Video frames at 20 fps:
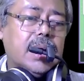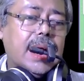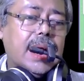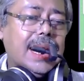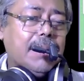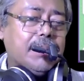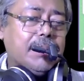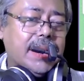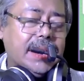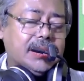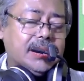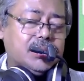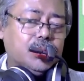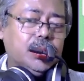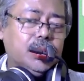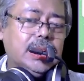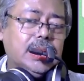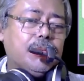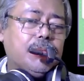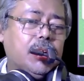
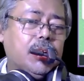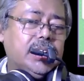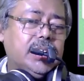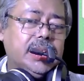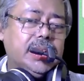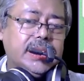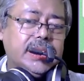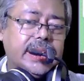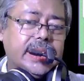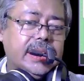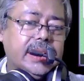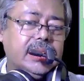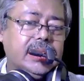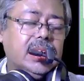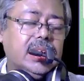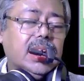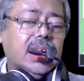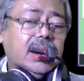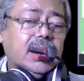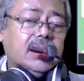we have already
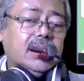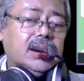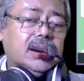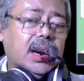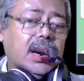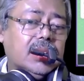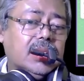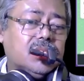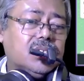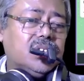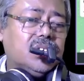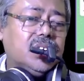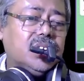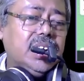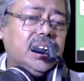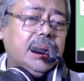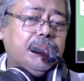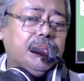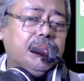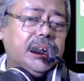taken the
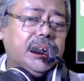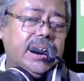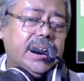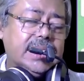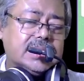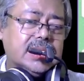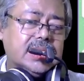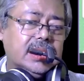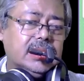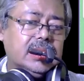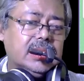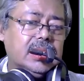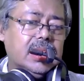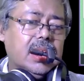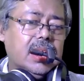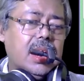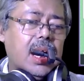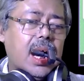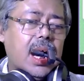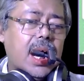three relation
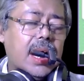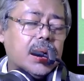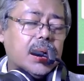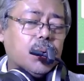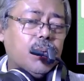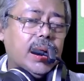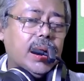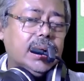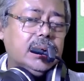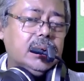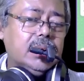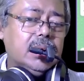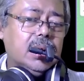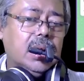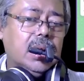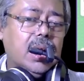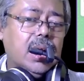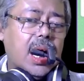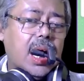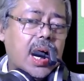R1,
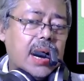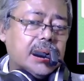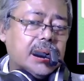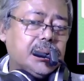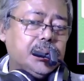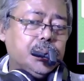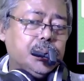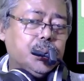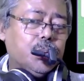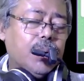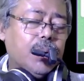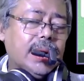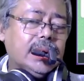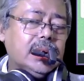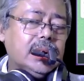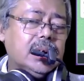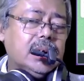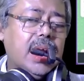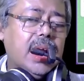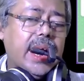
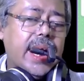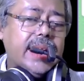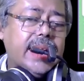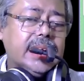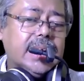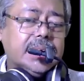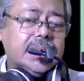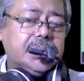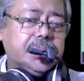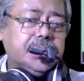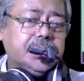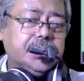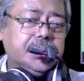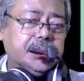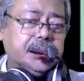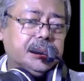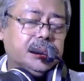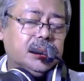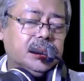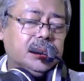R21, and
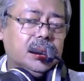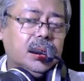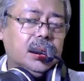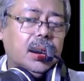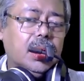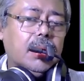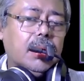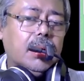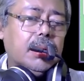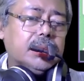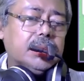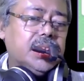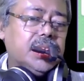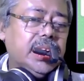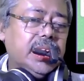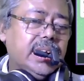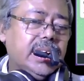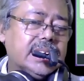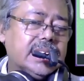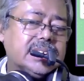R22.
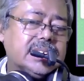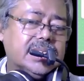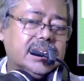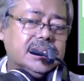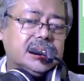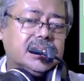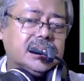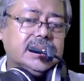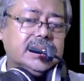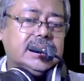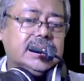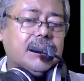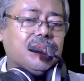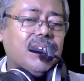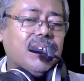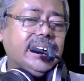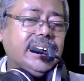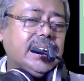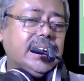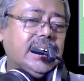Three relations is the
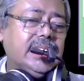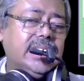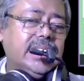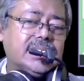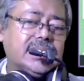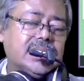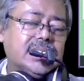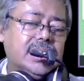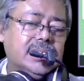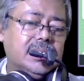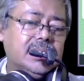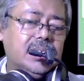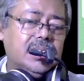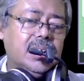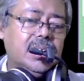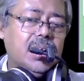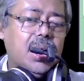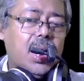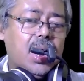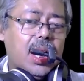final relation
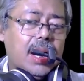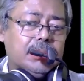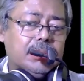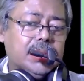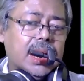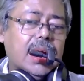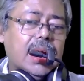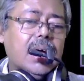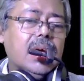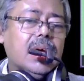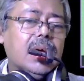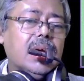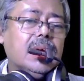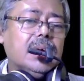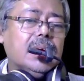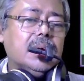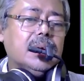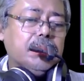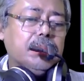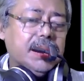of the
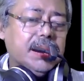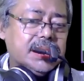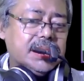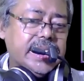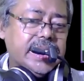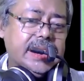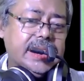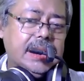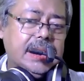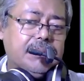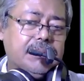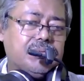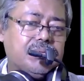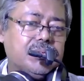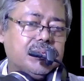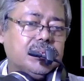BCNF